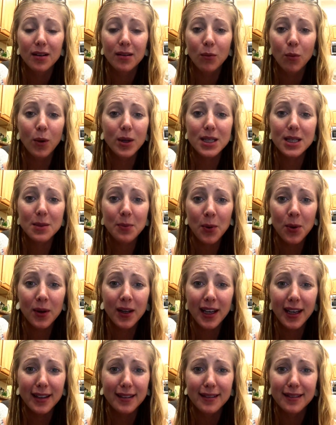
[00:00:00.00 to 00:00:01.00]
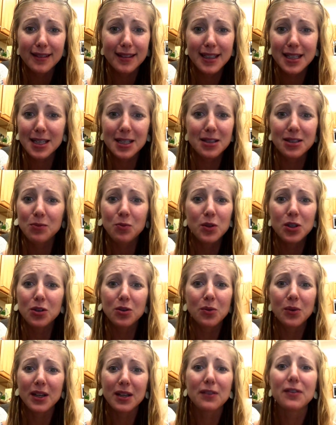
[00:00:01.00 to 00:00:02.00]
What's the point? You
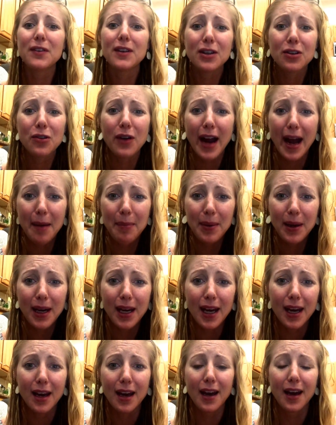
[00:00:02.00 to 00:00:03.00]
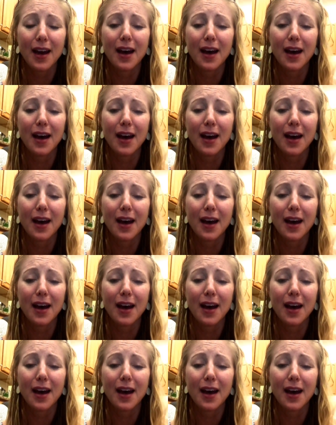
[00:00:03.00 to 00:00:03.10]
don't want to feel crappy.